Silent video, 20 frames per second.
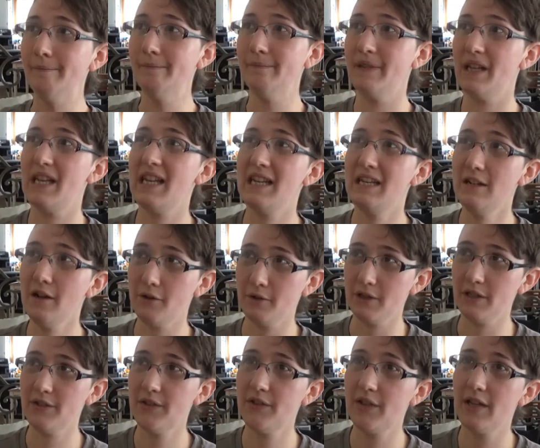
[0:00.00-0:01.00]
he
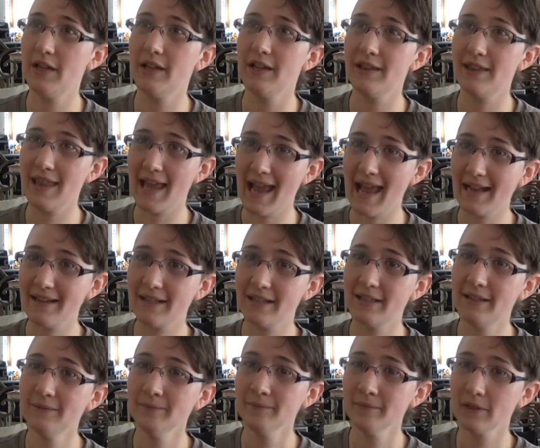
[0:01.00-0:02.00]
noticed that
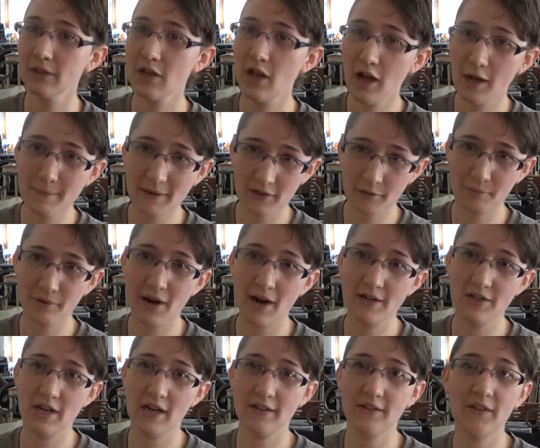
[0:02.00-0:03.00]
comics
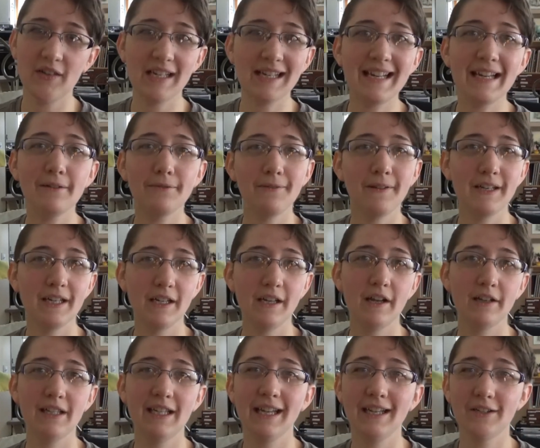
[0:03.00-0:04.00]
projects seeking funding
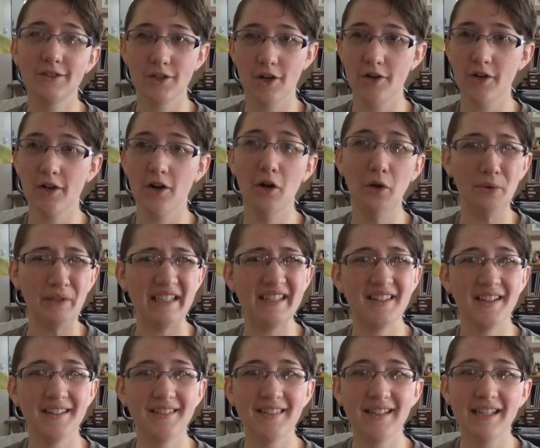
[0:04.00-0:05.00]
on Kickstarter only
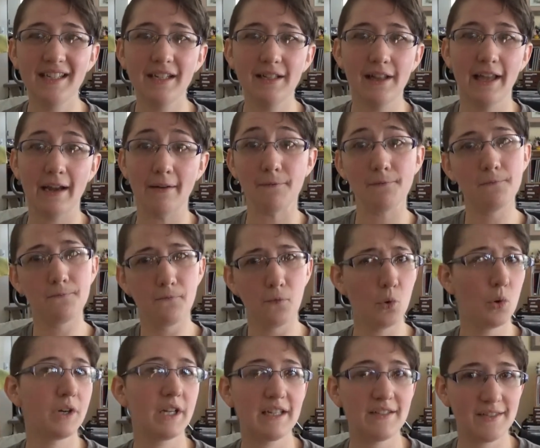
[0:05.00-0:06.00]
succeeded like
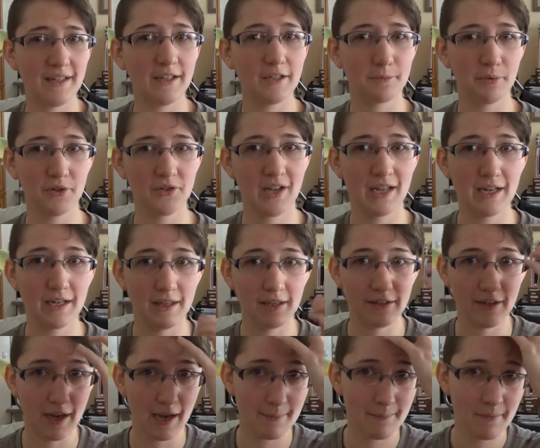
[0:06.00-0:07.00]
46% of the
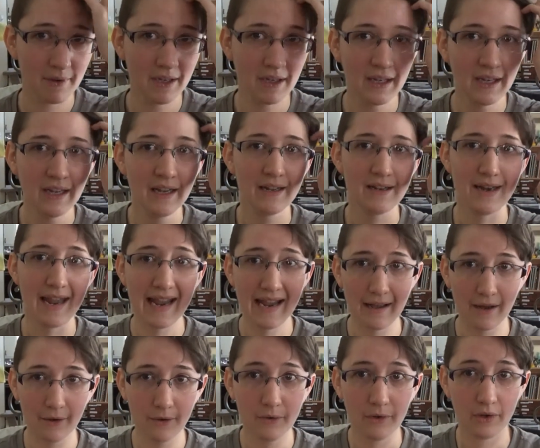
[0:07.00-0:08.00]
time.
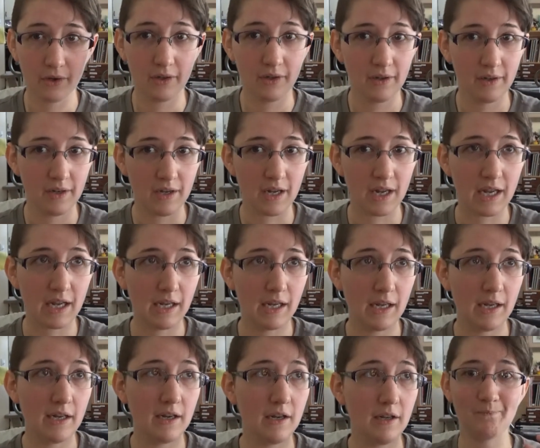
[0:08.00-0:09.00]
Now,
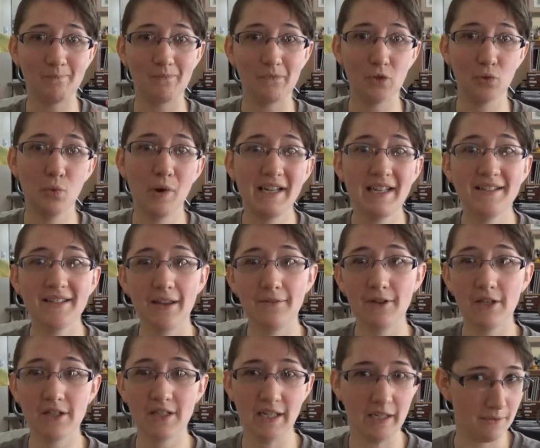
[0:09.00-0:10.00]
in
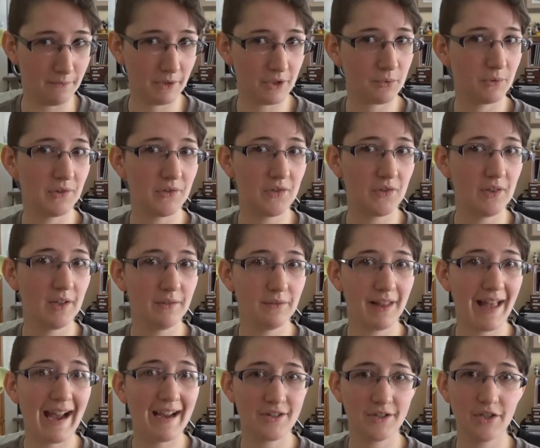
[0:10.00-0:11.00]
2017, which was the
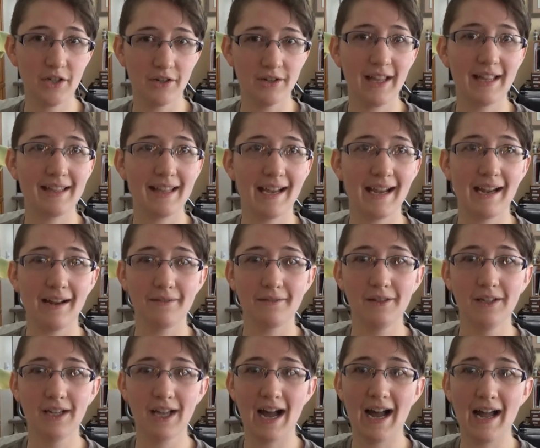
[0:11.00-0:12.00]
last year that they
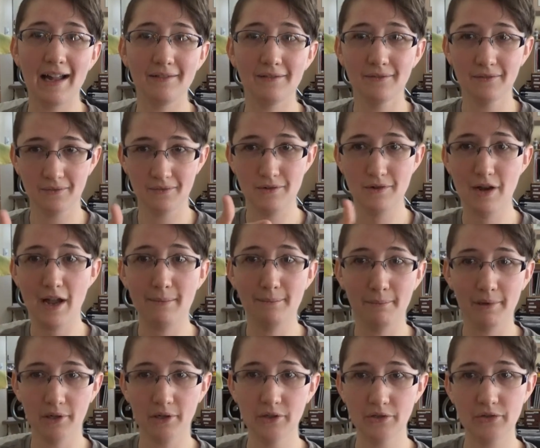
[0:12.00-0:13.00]
got
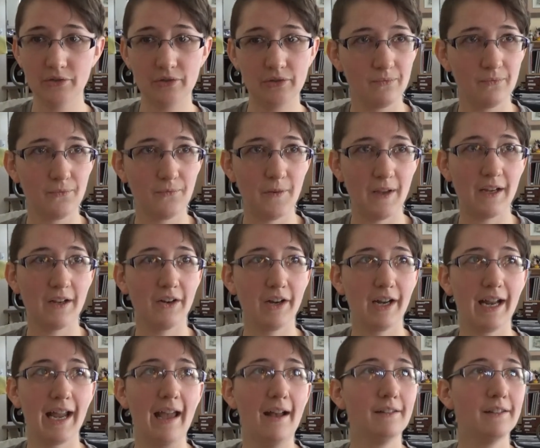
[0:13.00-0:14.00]
numbers
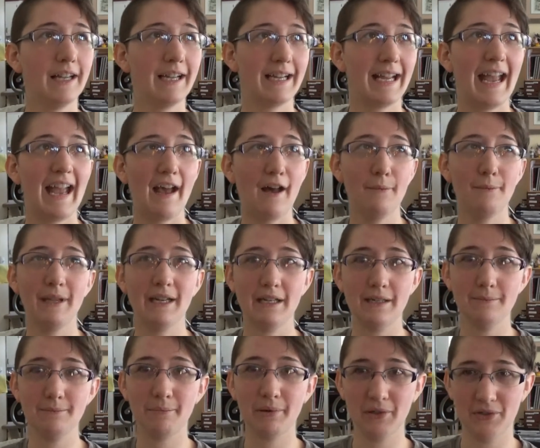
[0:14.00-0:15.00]
figuring out like how
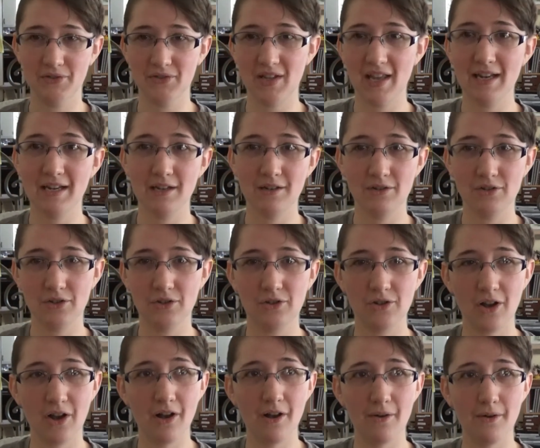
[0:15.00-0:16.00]
many
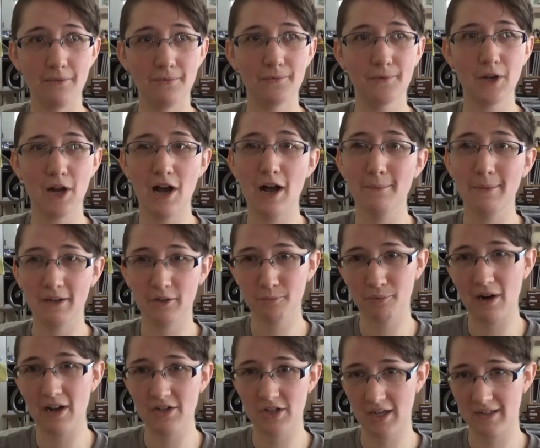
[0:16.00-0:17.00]
percentage of comics
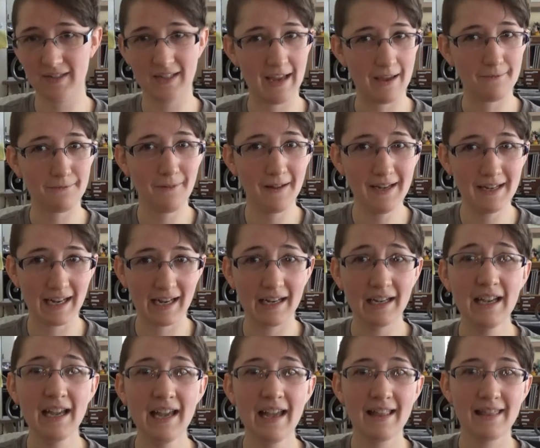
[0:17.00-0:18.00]
projects get funding,
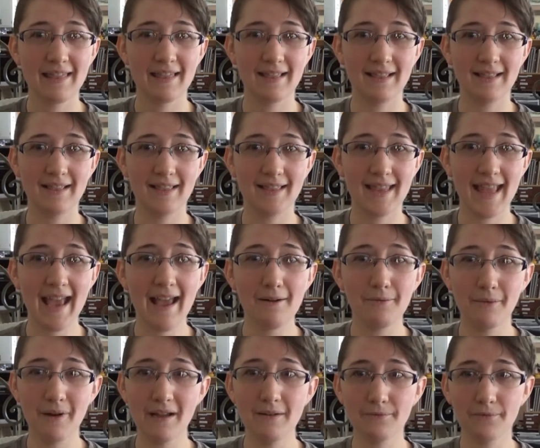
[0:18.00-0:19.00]
that
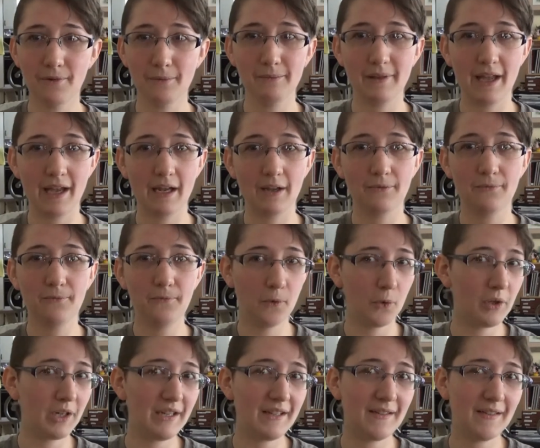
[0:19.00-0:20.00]
went from like
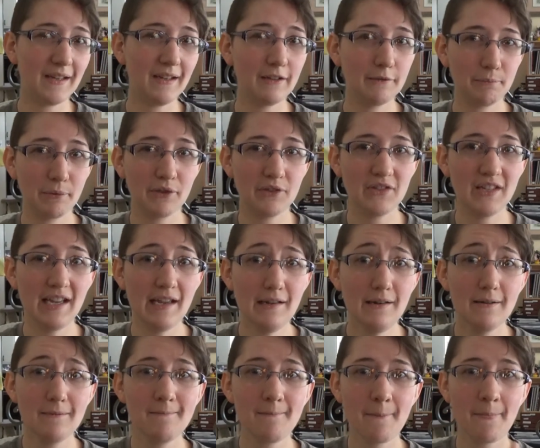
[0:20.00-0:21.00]
46%
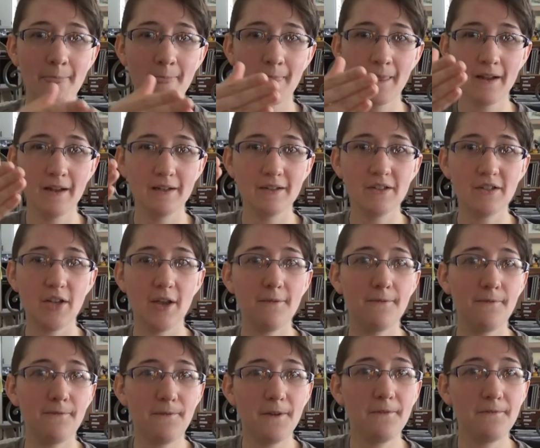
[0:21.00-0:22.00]
to
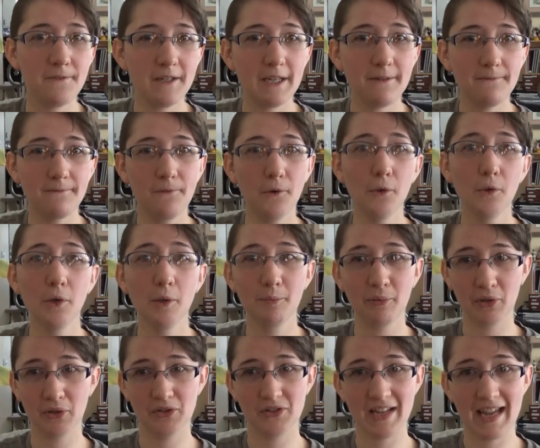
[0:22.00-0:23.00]

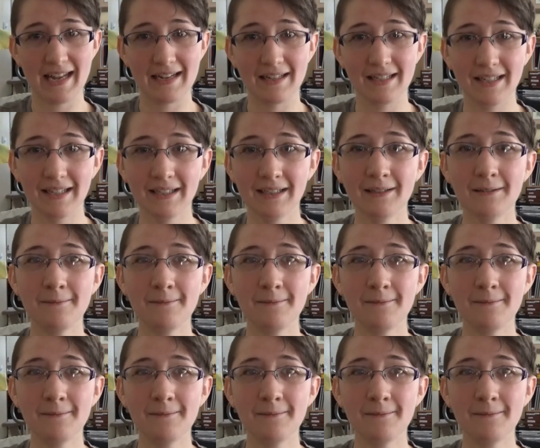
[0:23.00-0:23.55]
54%.